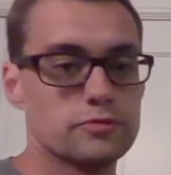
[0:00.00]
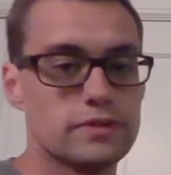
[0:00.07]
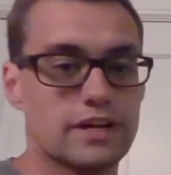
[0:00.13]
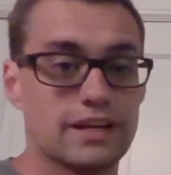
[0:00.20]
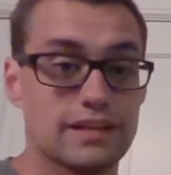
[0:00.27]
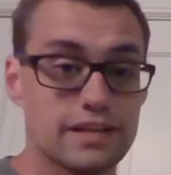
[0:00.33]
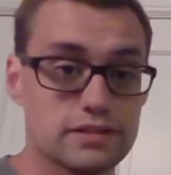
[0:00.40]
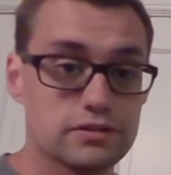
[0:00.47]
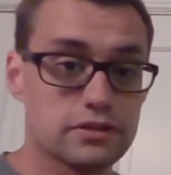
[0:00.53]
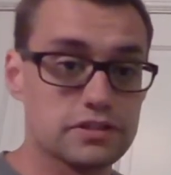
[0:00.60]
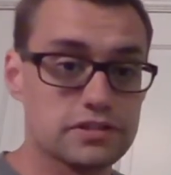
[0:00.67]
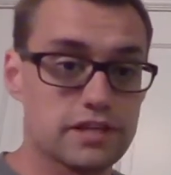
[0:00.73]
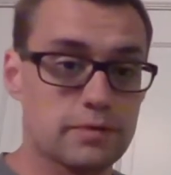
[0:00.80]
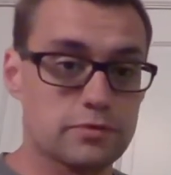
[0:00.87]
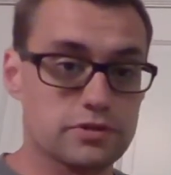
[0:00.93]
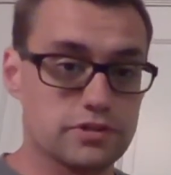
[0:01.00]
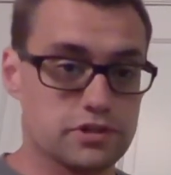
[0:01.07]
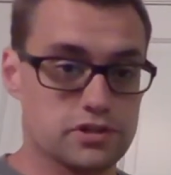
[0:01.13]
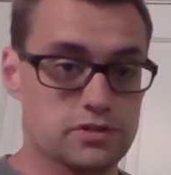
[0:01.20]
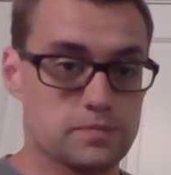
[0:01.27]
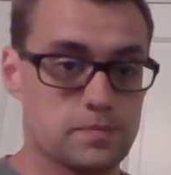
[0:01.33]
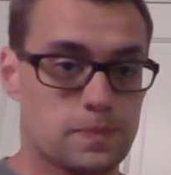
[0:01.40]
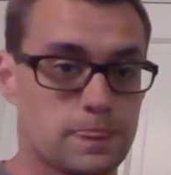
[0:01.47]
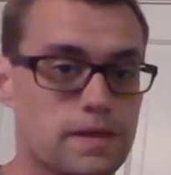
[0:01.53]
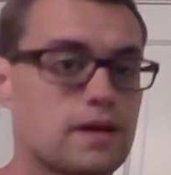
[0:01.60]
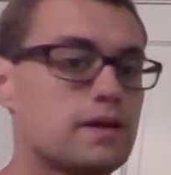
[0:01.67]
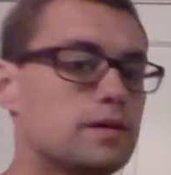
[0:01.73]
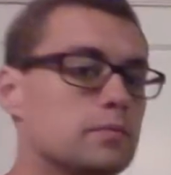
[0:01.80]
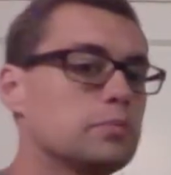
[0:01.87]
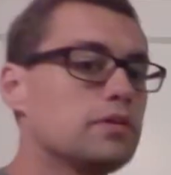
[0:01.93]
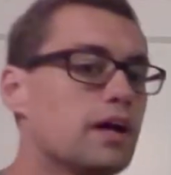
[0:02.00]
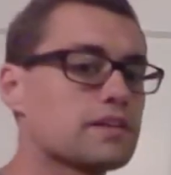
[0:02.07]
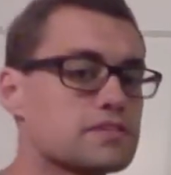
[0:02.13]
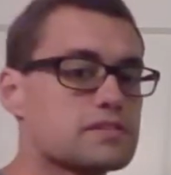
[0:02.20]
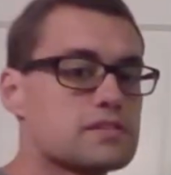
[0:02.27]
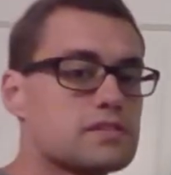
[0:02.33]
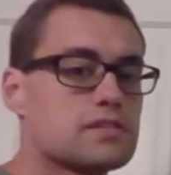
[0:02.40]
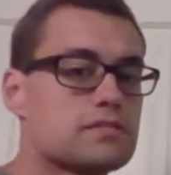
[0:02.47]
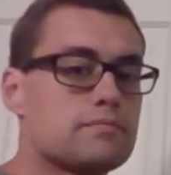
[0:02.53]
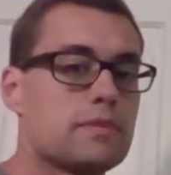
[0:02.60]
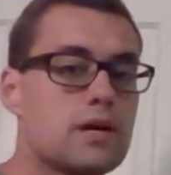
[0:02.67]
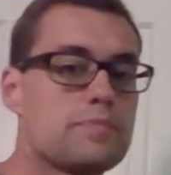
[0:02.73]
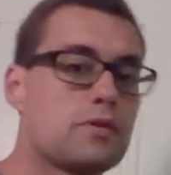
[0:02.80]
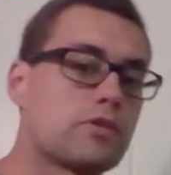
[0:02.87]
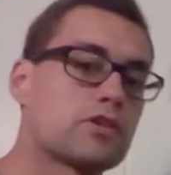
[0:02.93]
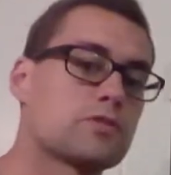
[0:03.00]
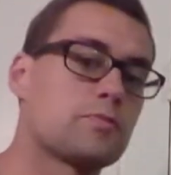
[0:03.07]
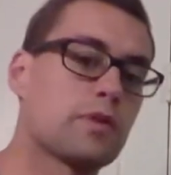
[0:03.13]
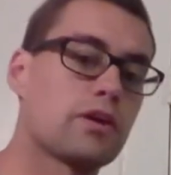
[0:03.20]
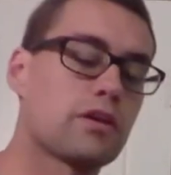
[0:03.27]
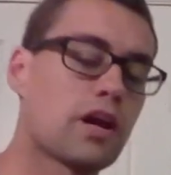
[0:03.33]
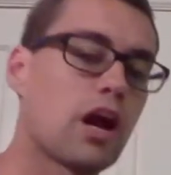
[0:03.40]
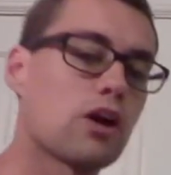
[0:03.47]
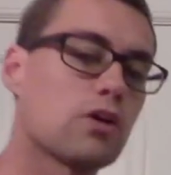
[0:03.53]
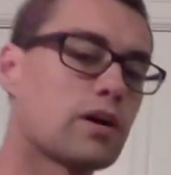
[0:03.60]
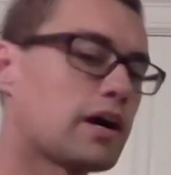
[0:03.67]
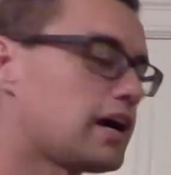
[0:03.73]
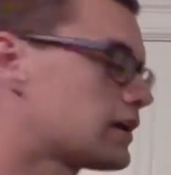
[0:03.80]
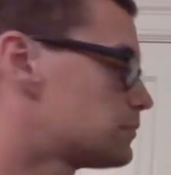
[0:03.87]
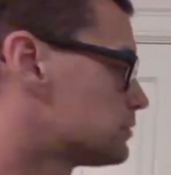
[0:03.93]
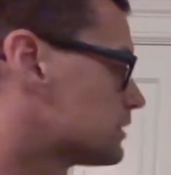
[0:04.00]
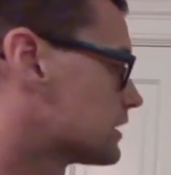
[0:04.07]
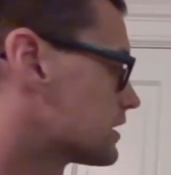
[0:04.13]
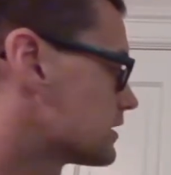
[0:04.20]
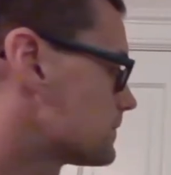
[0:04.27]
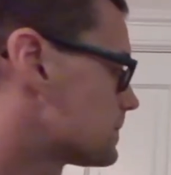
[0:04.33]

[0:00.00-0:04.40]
and I like the looks of that position. Plus, my opponent's a Caro-Kann player,